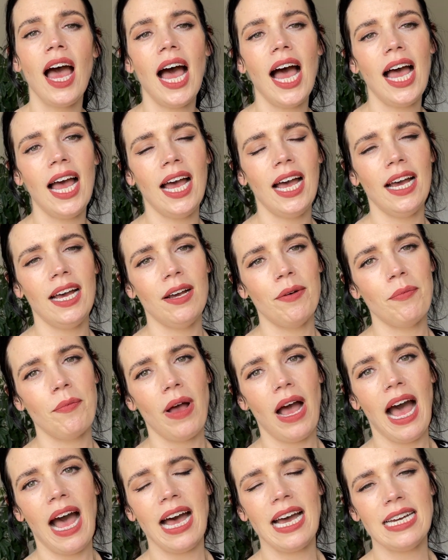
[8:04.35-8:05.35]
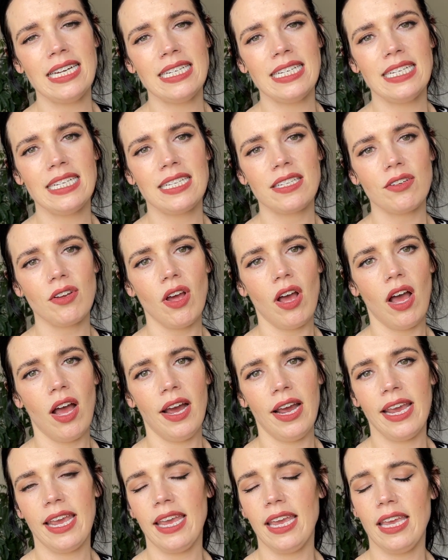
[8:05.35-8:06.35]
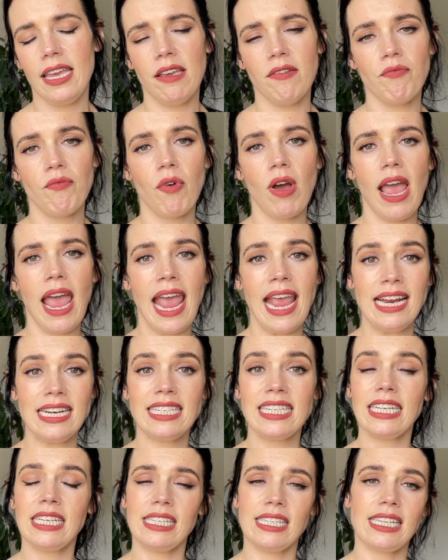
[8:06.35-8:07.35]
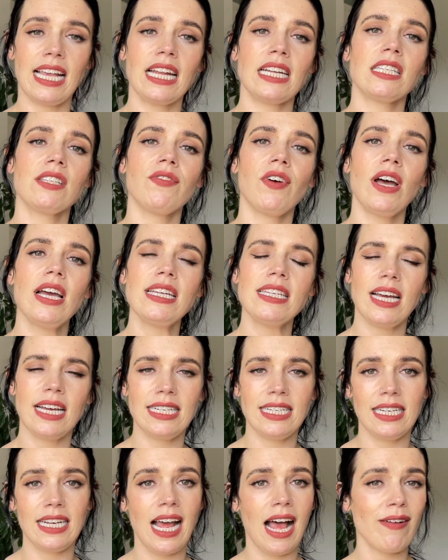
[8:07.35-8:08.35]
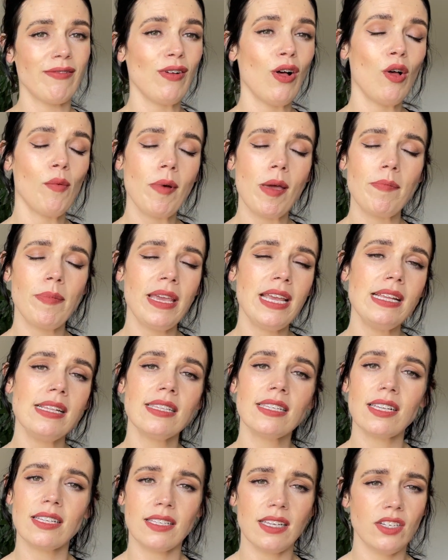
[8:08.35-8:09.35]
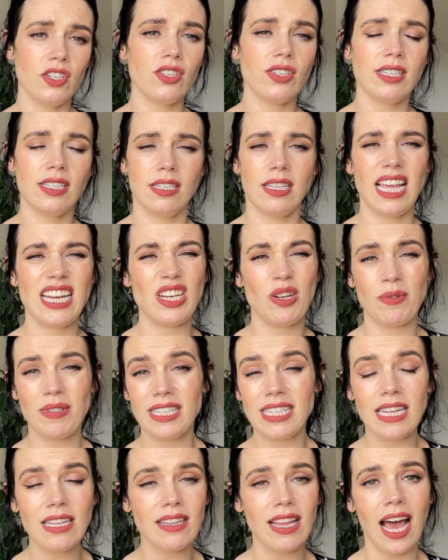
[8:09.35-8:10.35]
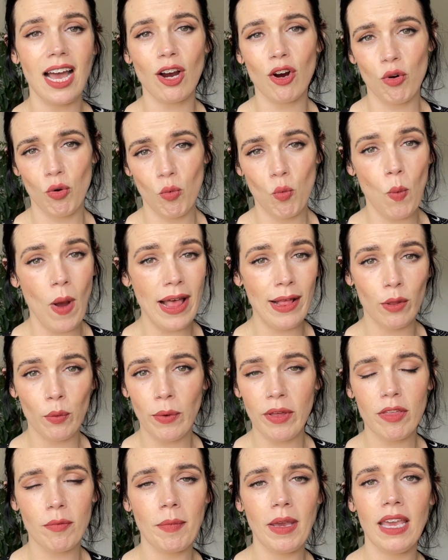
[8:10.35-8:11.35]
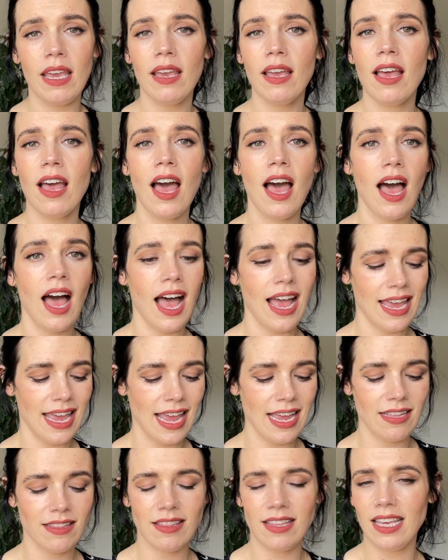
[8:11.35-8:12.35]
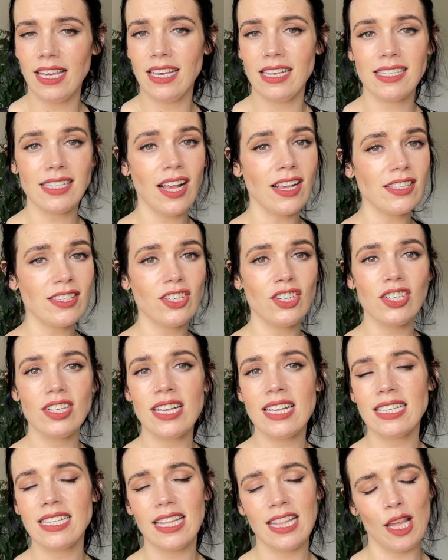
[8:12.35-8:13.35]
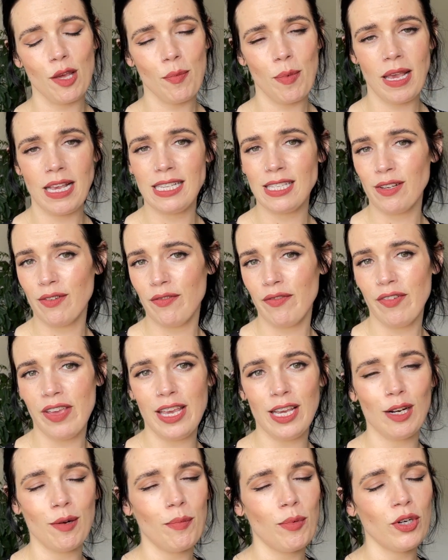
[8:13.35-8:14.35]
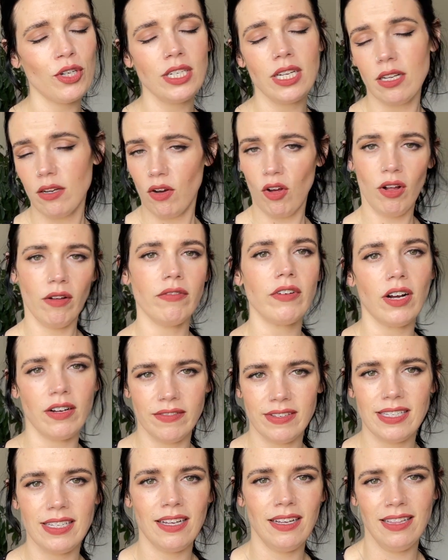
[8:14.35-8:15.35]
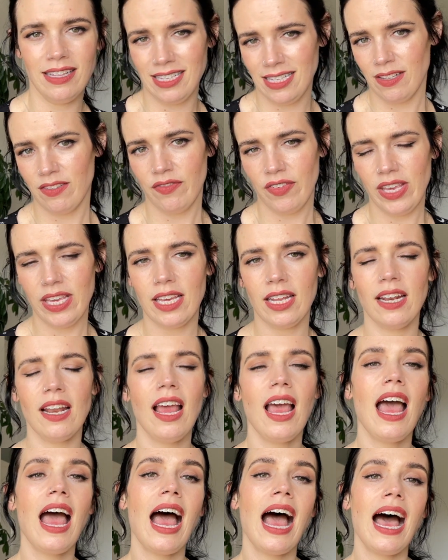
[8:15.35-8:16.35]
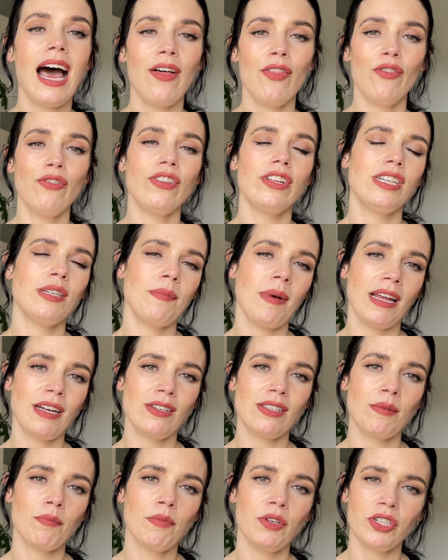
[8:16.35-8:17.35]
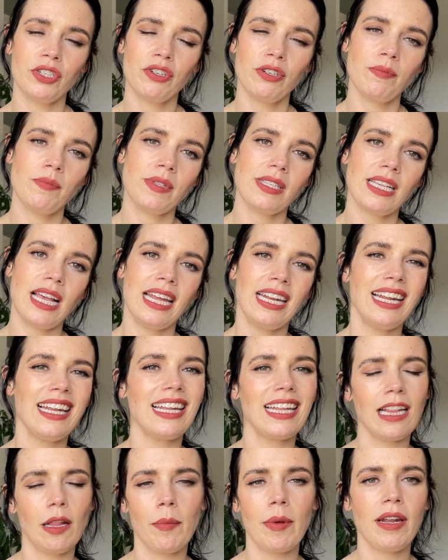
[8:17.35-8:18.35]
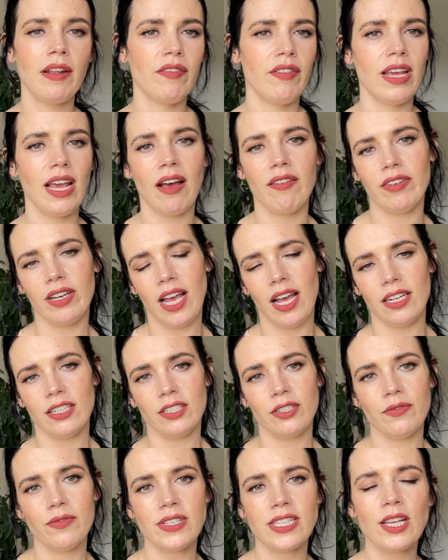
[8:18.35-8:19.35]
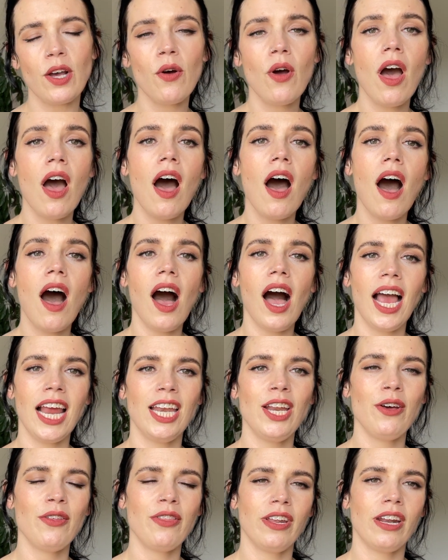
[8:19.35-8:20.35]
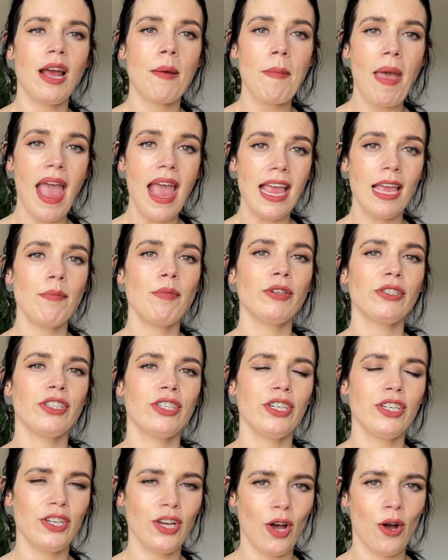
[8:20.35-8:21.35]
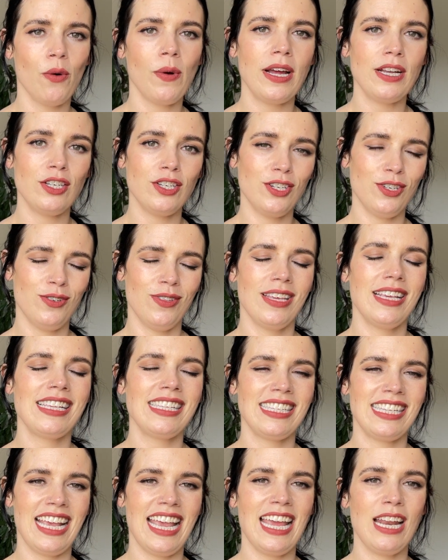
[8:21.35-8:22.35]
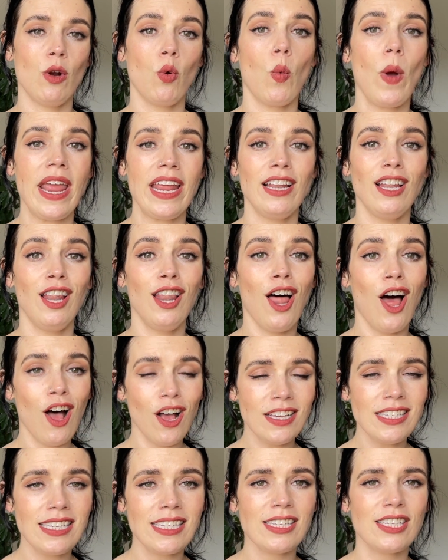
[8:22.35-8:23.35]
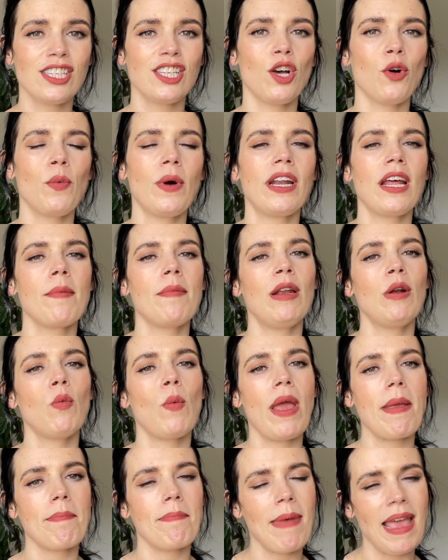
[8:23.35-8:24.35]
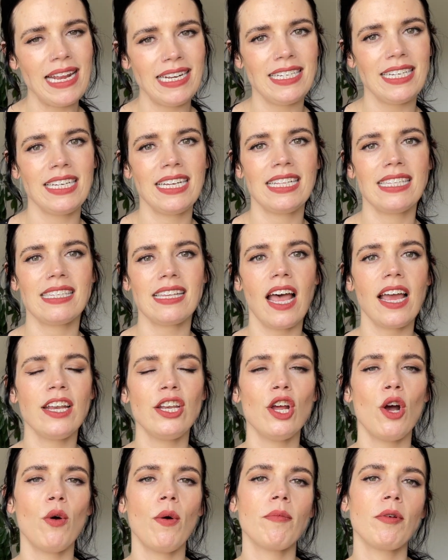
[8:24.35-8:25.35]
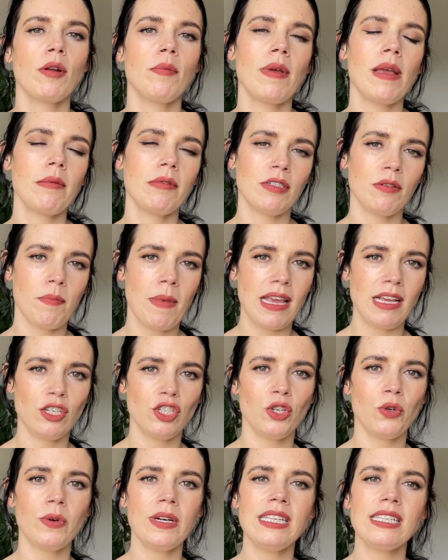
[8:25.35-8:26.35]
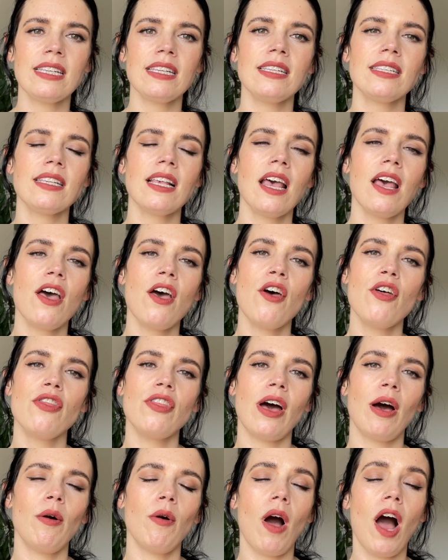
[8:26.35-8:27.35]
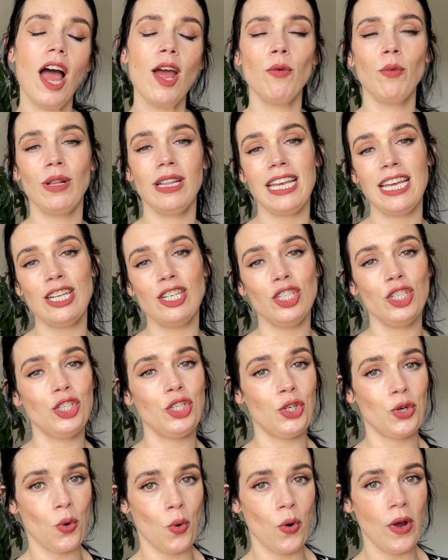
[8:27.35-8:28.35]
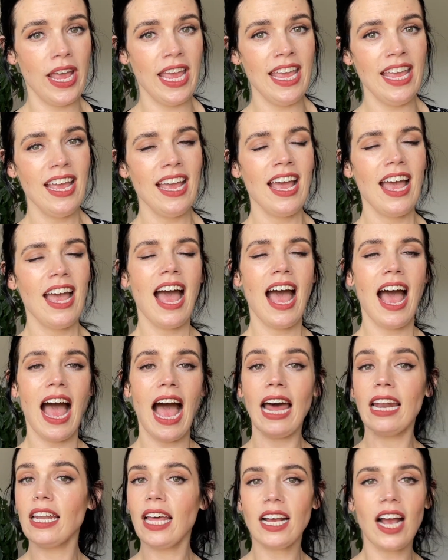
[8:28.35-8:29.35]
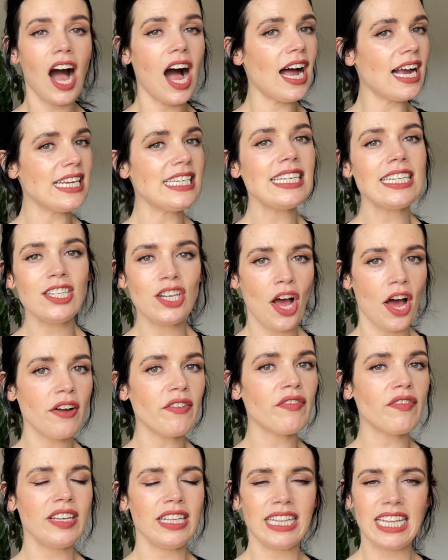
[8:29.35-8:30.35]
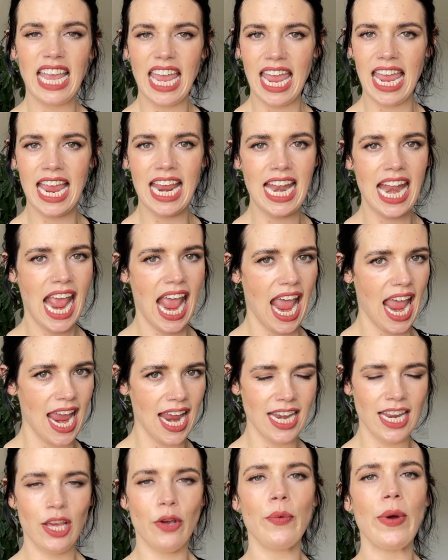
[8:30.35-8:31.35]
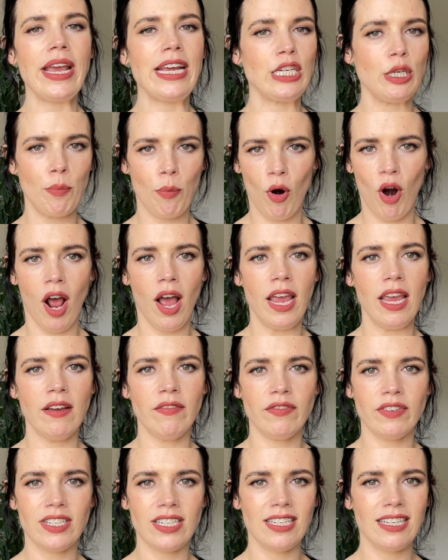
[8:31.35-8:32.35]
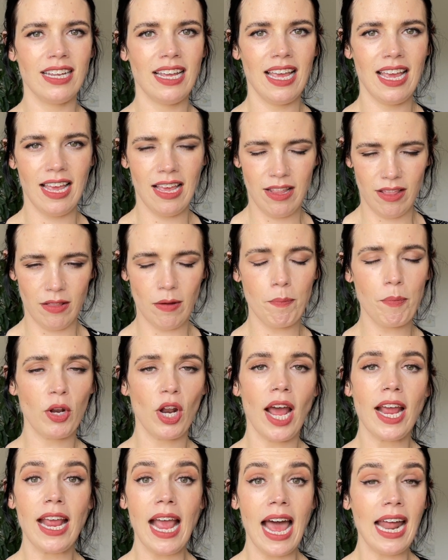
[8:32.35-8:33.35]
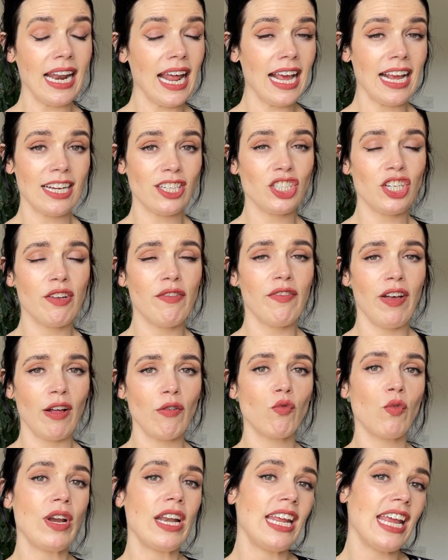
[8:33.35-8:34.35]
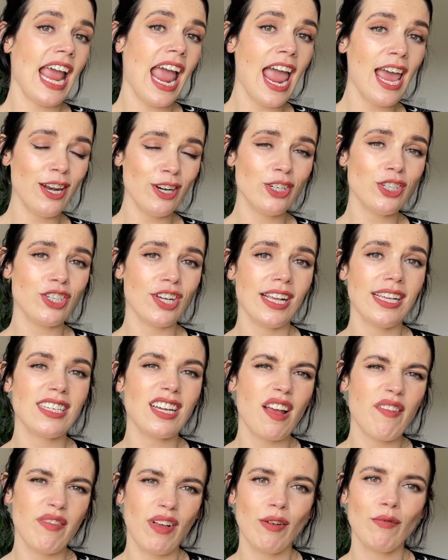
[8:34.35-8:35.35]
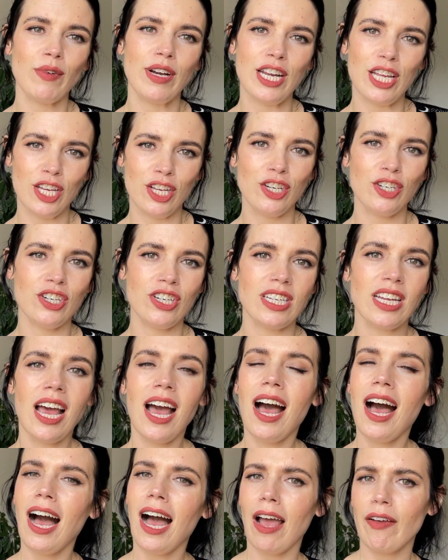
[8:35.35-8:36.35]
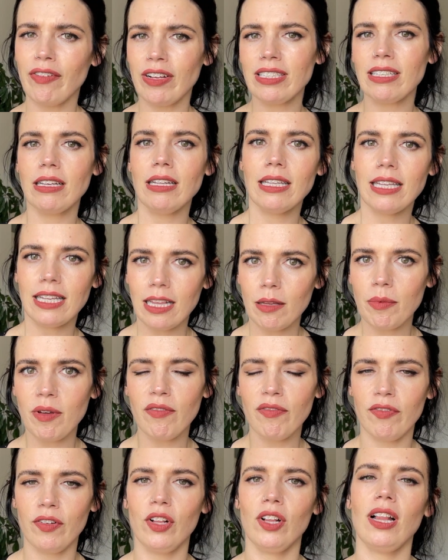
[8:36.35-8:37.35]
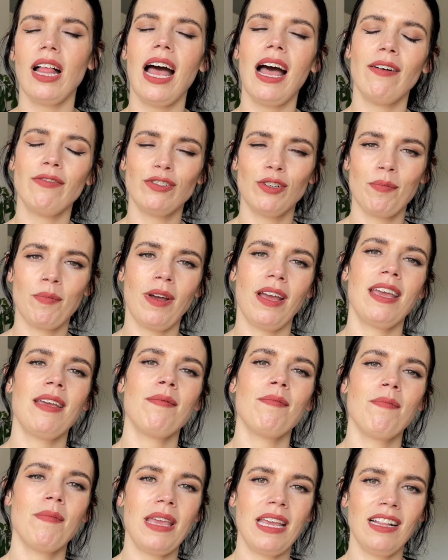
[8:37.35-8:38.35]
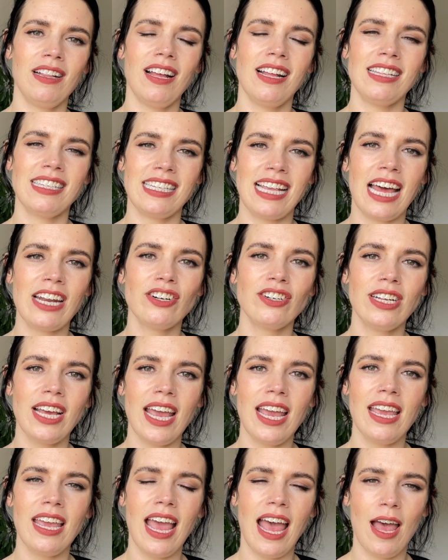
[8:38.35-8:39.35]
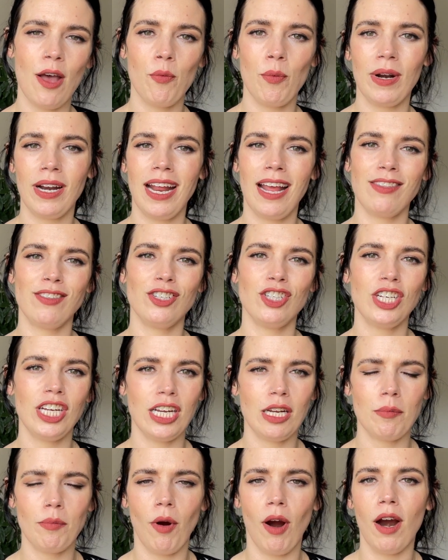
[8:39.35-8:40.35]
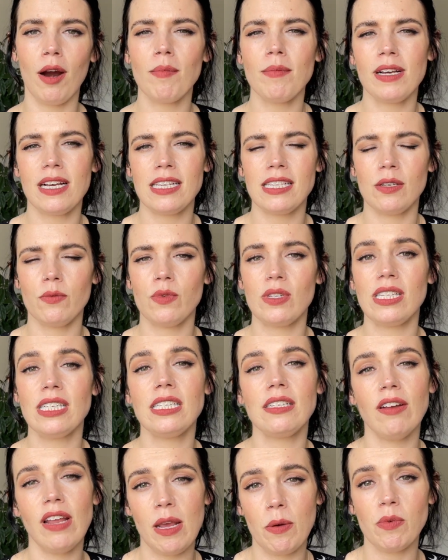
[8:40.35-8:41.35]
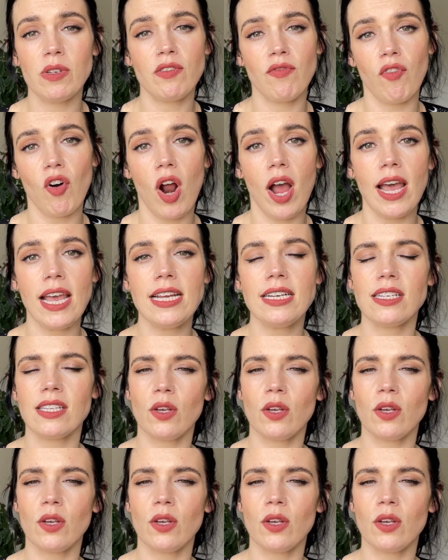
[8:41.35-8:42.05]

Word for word: Um, and I ate till satisfied. I didn't have all my beans because I just, they don't sit that well with me. I ate the sausages, the piece of vegan pudding, oh, of course this is vegan, and the tomatoes and mushrooms and a little bit of the avocado. So I know that I'm able to go and do this in weight loss. So when I'm in weight maintenance, I know I'm going to be able to make choices that I will enjoy. And like, I did not feel in any way deprived, but I, and I actually felt really energized. I felt really good. I felt a little bit full after my meal on Saturday uh, when I had the chicken parm, because it was, it was fried.